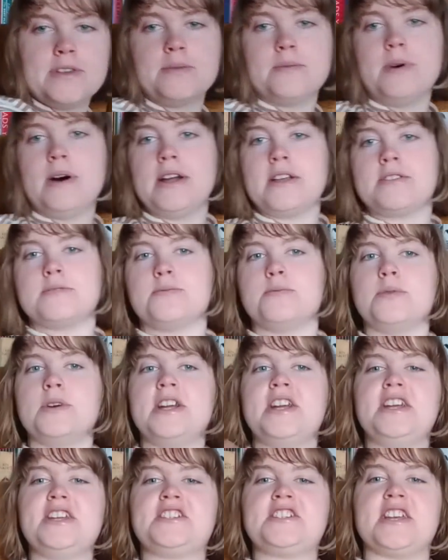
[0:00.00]
White
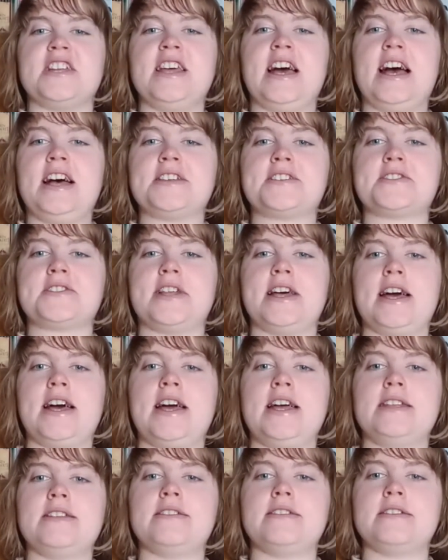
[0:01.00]
Witch and
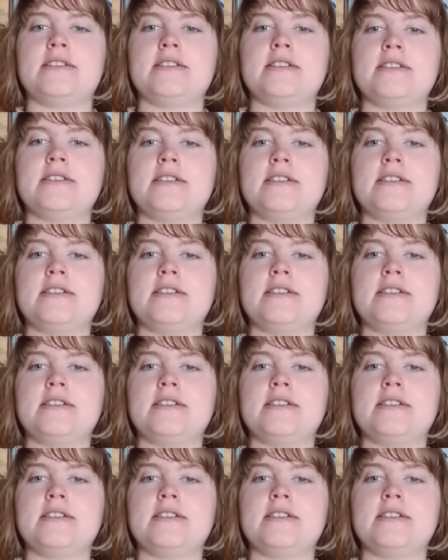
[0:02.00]
Aslan.